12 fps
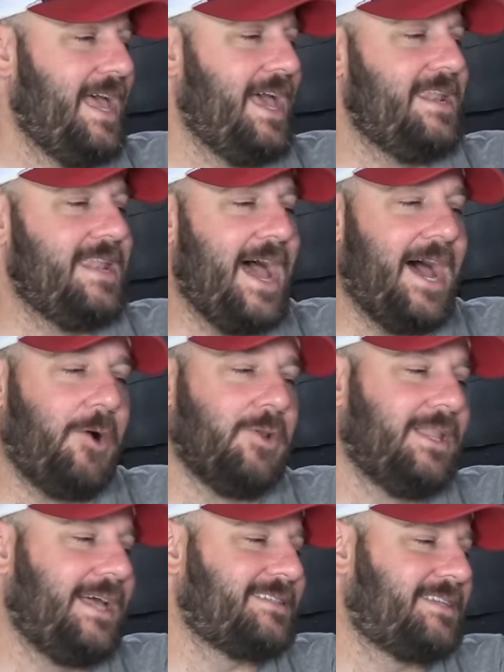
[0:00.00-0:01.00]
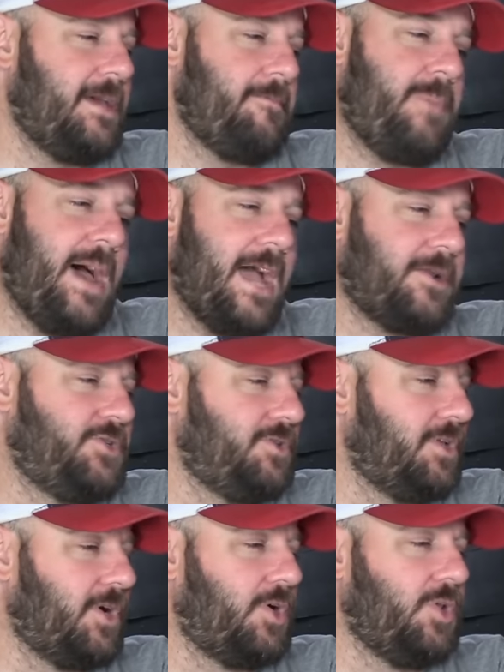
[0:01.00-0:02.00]
And now let's get back to
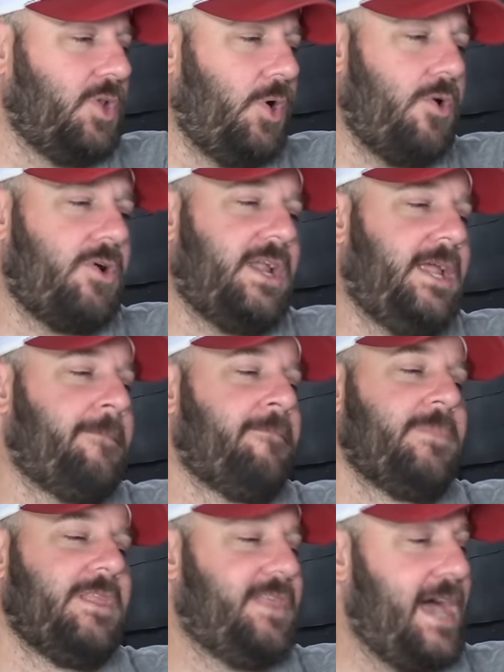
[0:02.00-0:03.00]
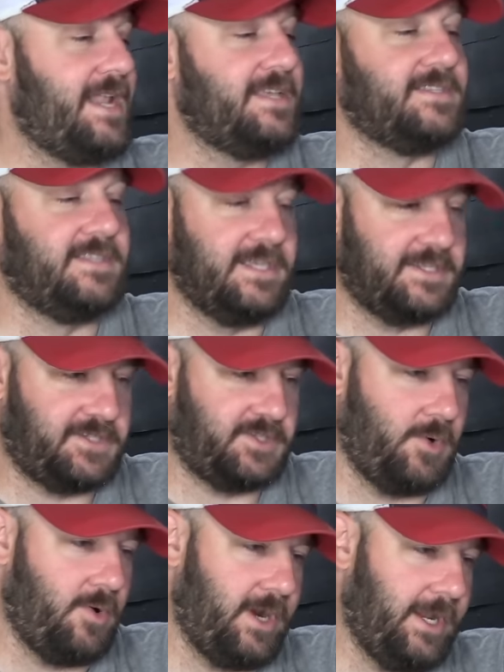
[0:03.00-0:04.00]
the glory that is this
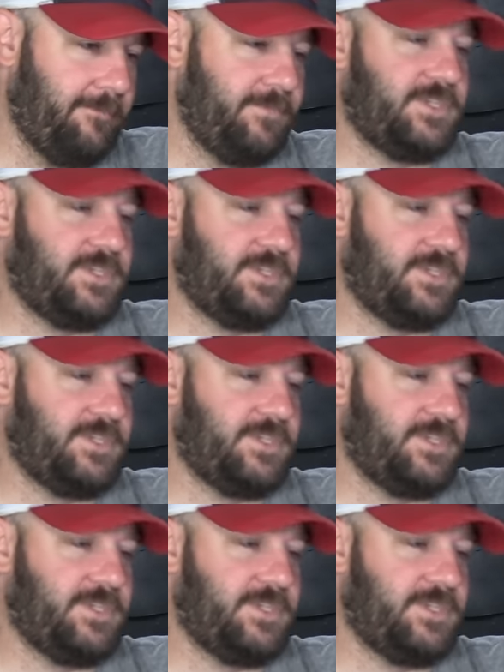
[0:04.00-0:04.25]
story.